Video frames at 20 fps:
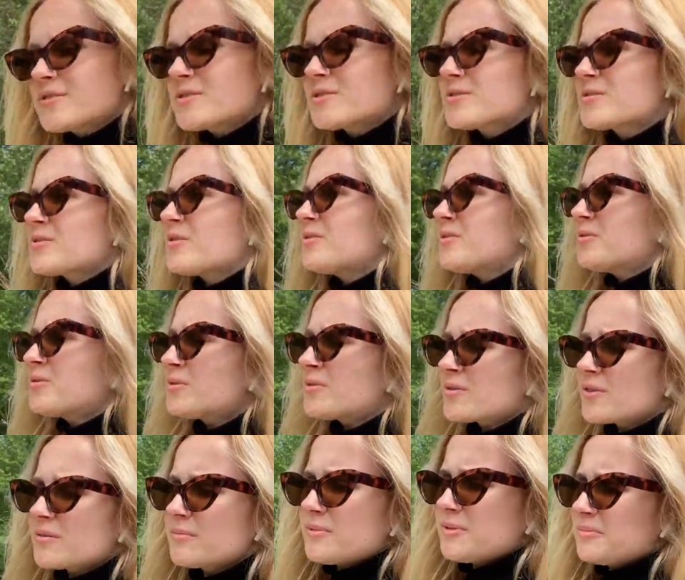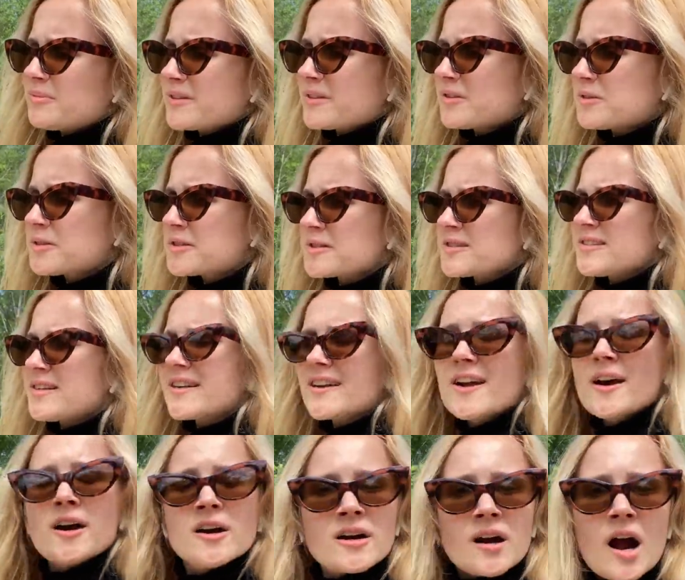so horrible because like
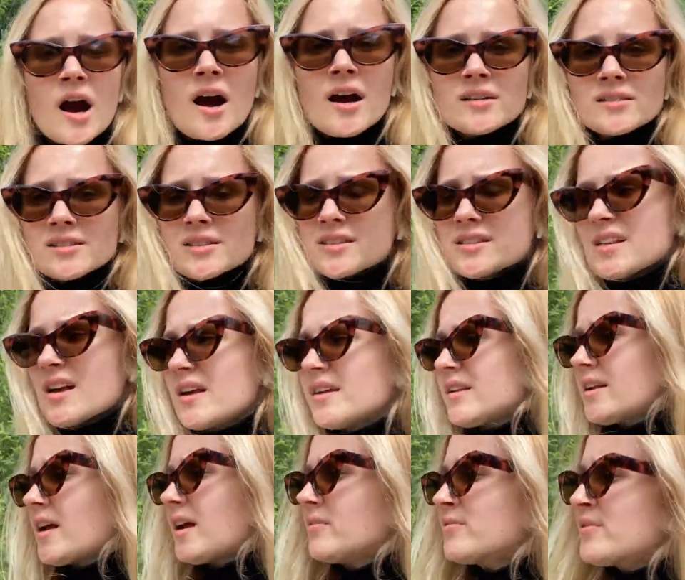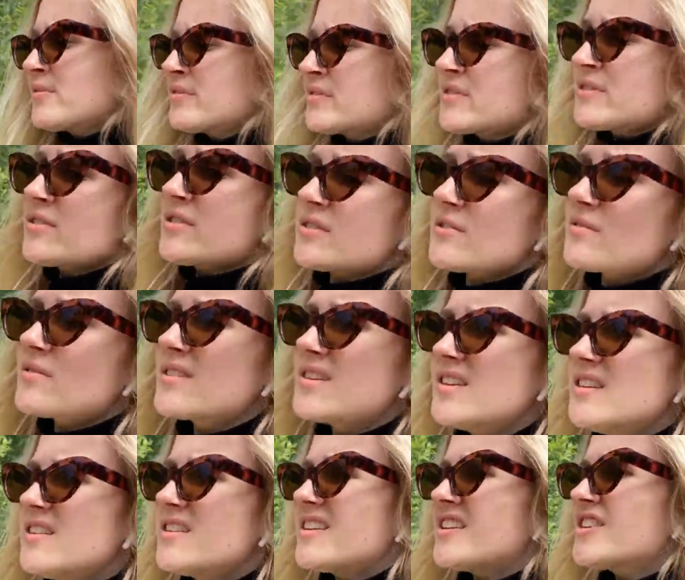countryside, everything was so
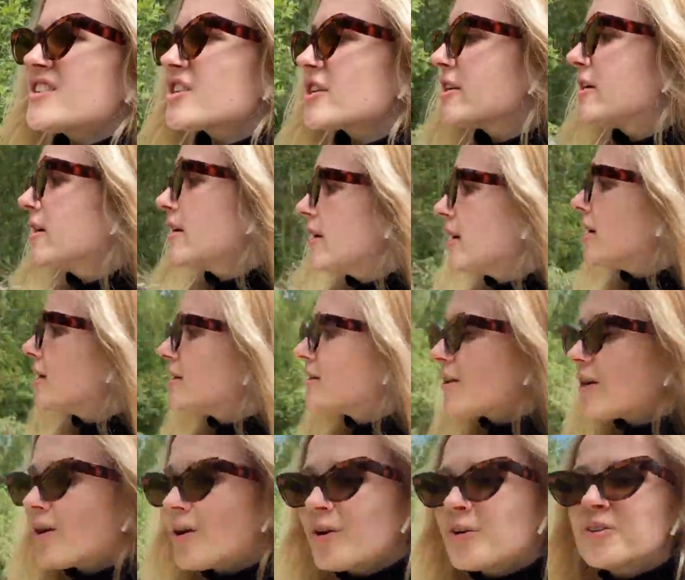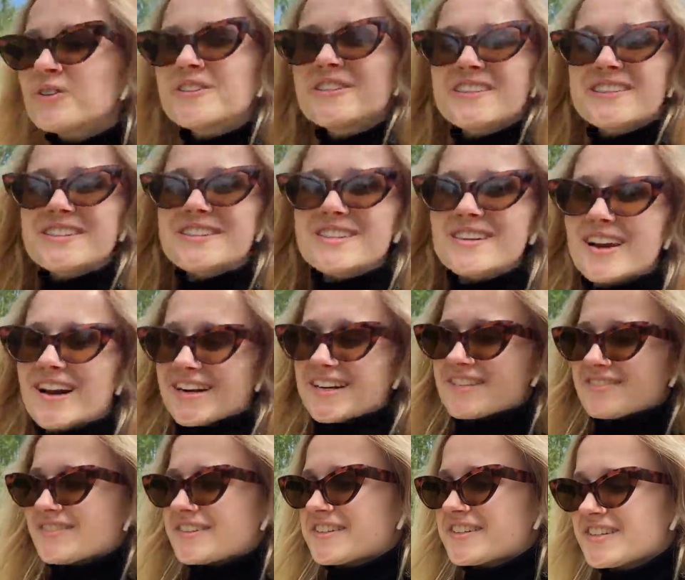clean, nature, and all this
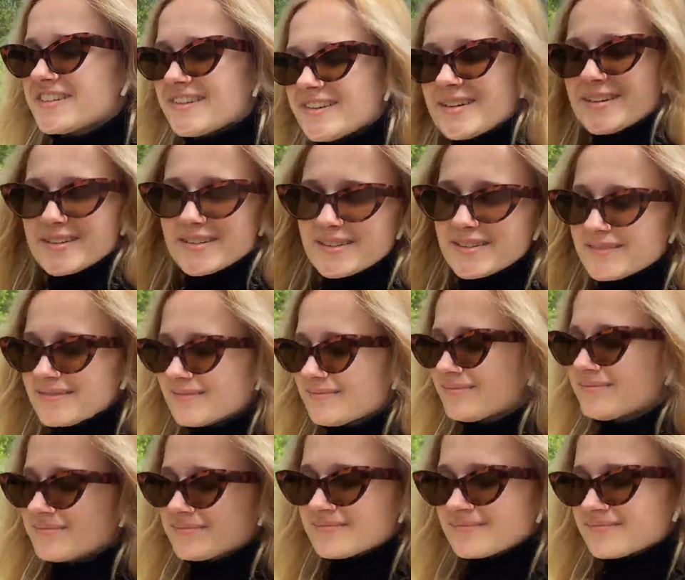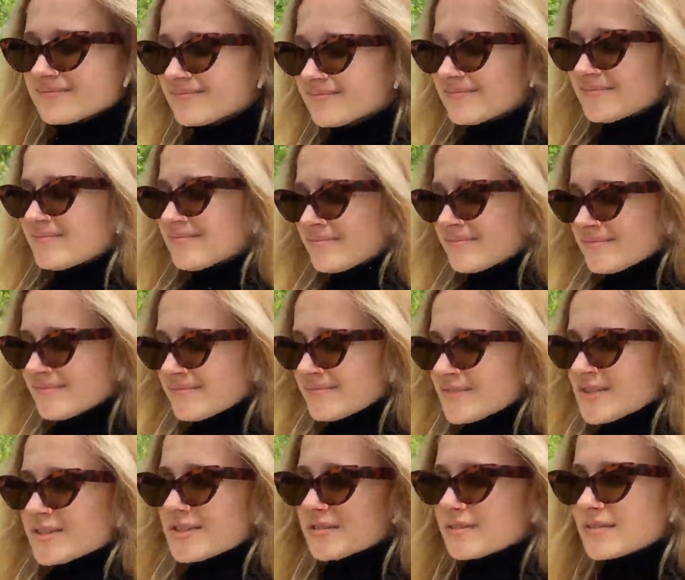garbage, like
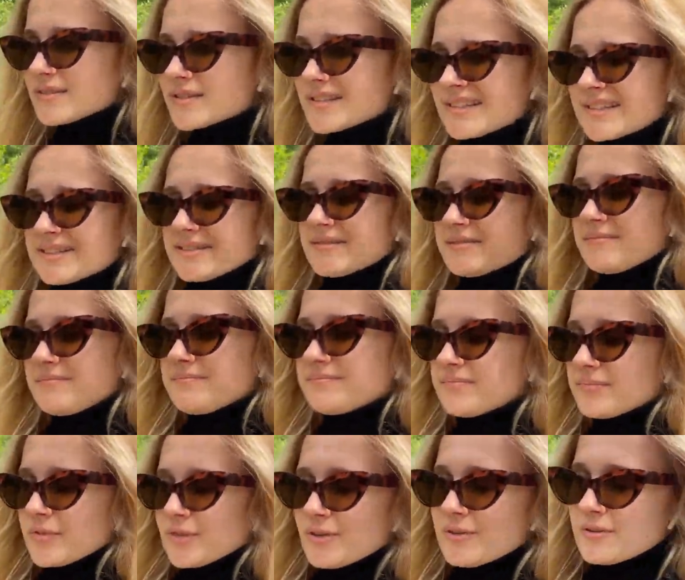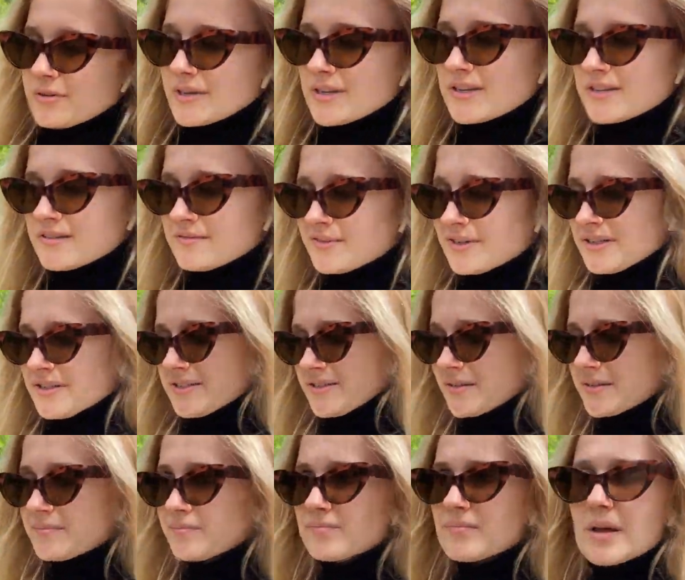so sad. Uh,
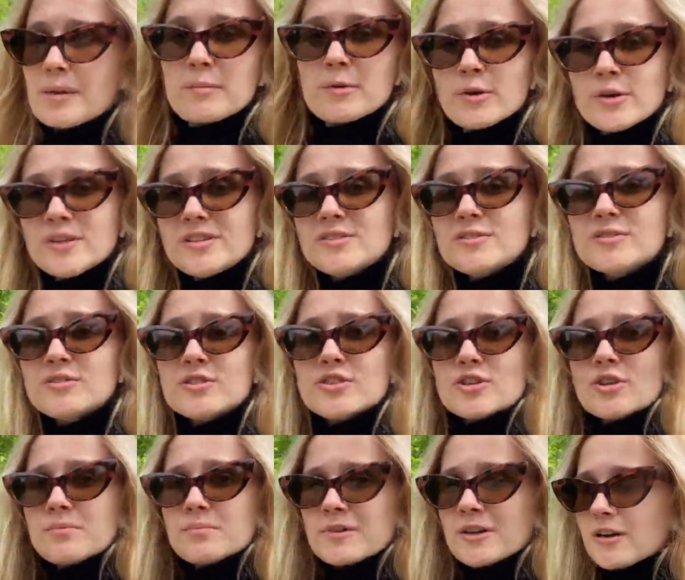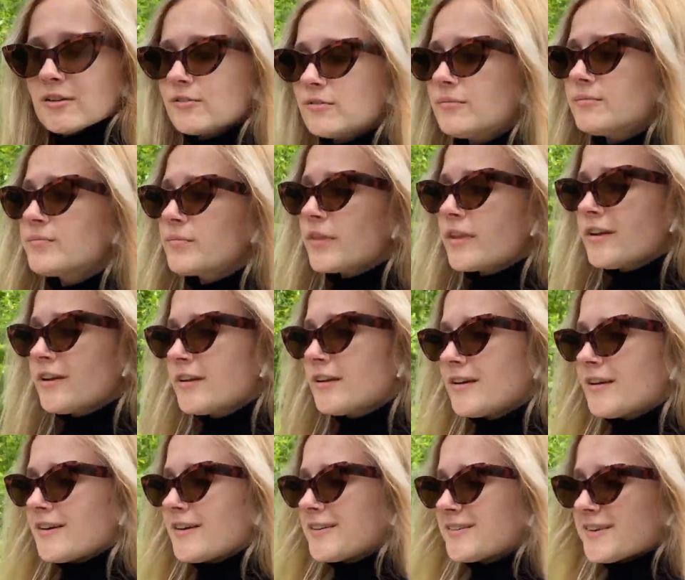anyways, I'm going to the shop now.
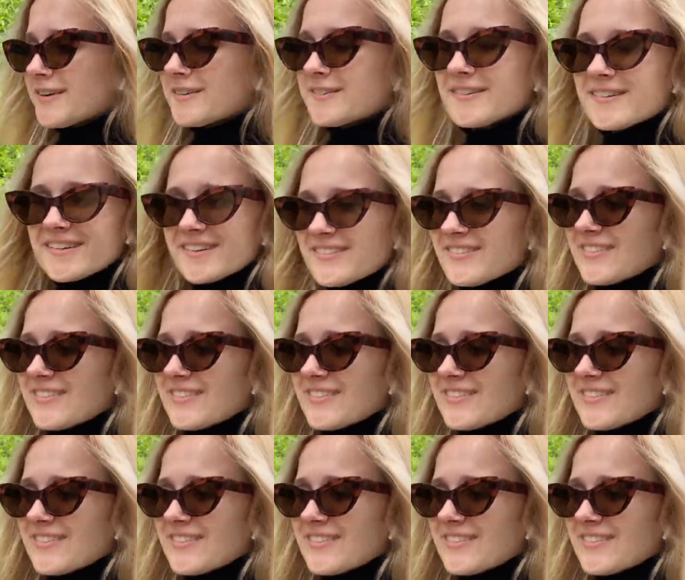Uh, I want to